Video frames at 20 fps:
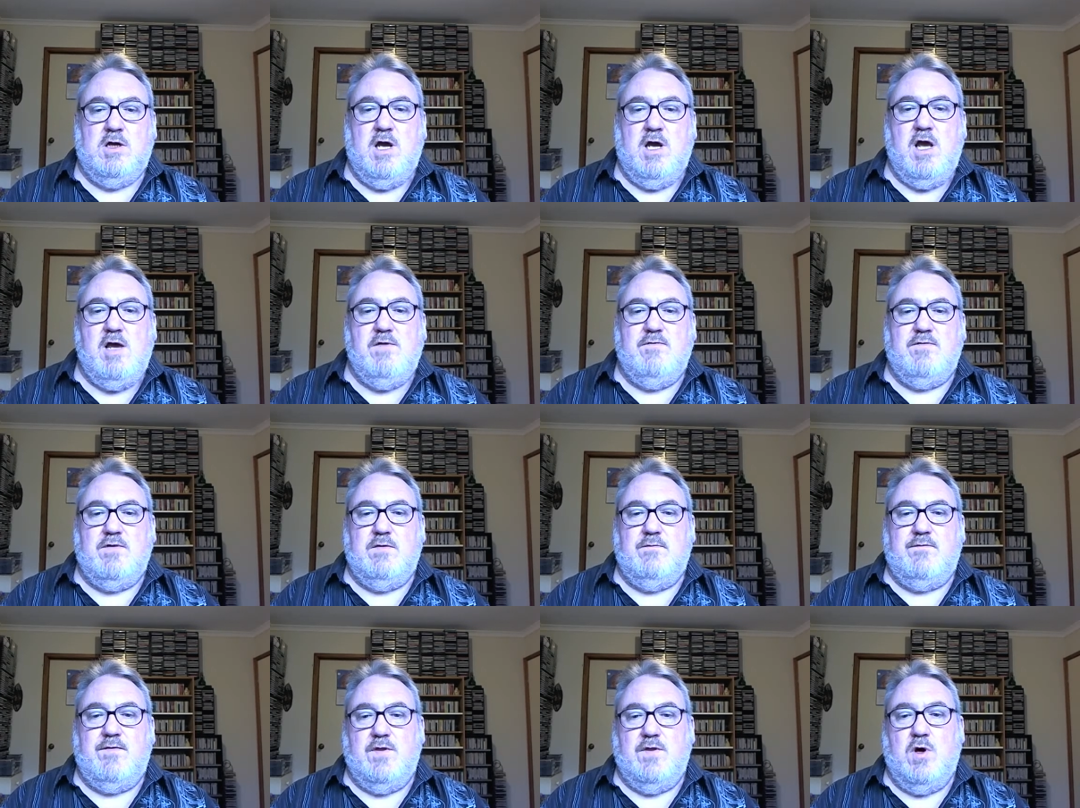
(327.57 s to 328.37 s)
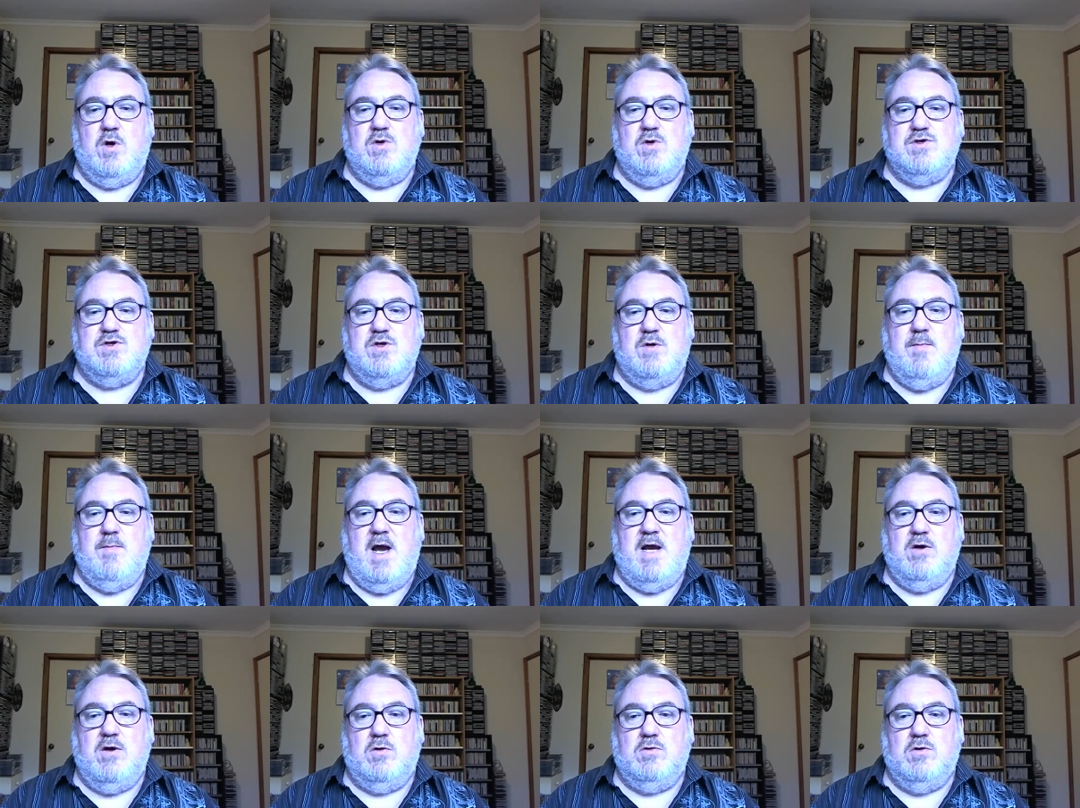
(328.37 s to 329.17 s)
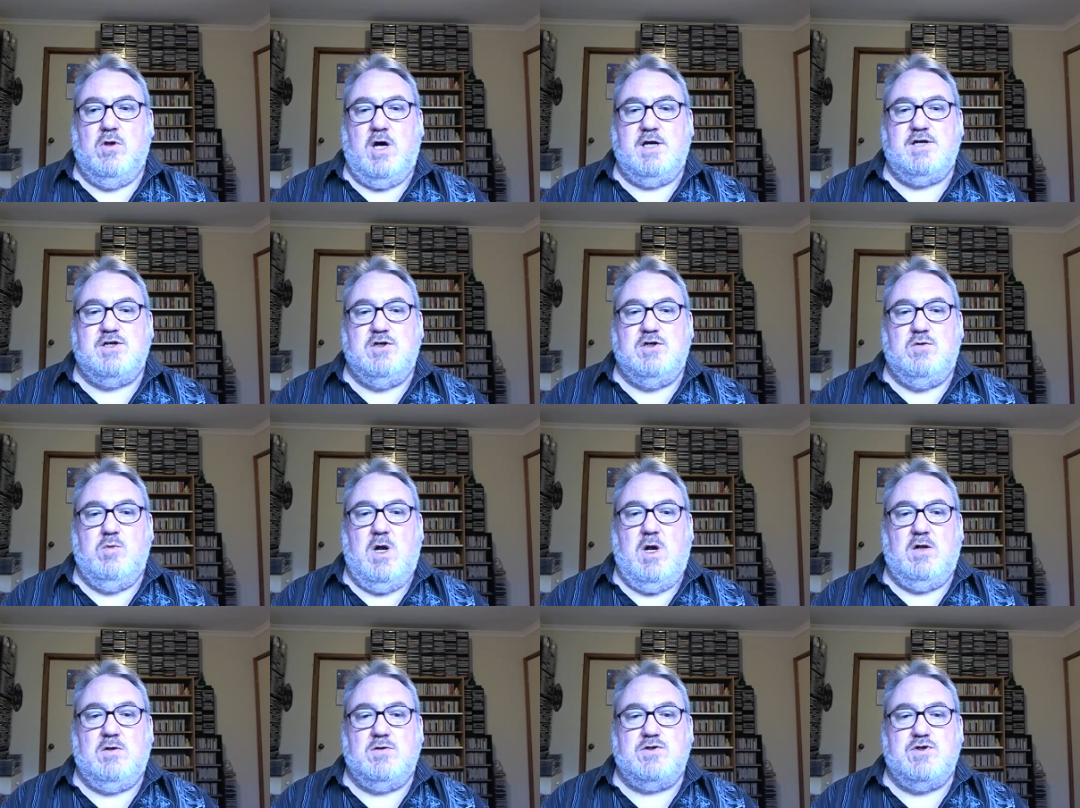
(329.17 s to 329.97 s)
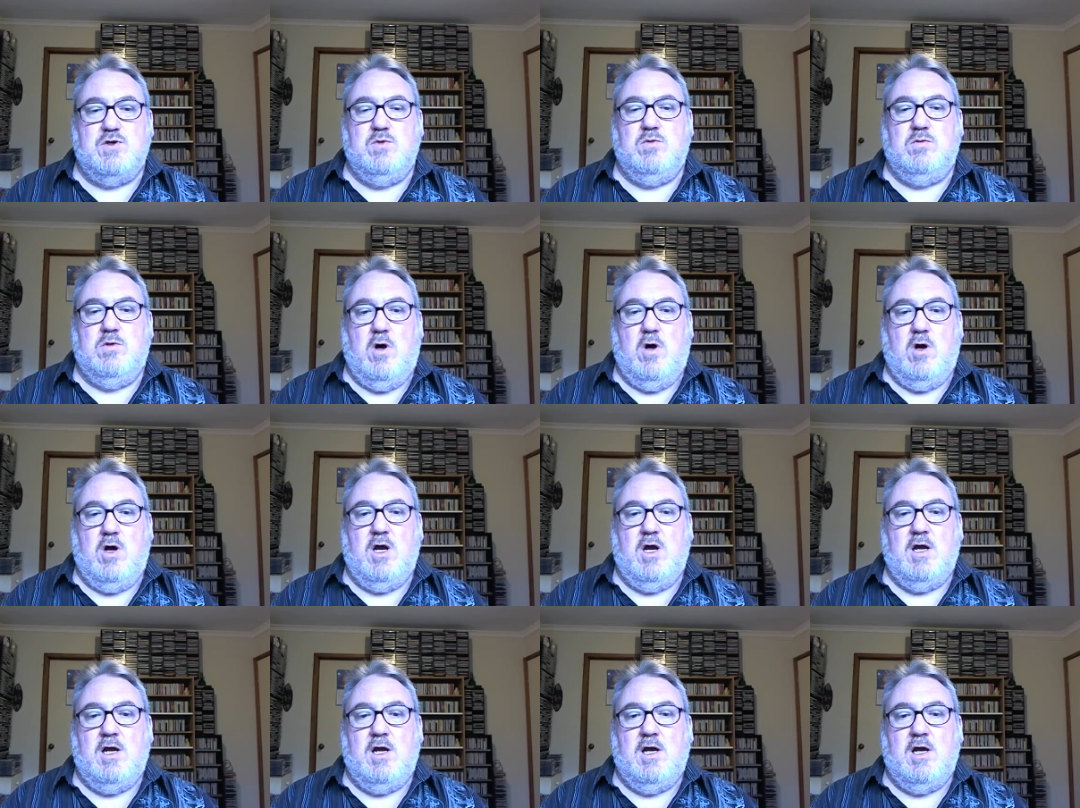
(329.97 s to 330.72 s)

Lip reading: even for those who may not like to dwell too long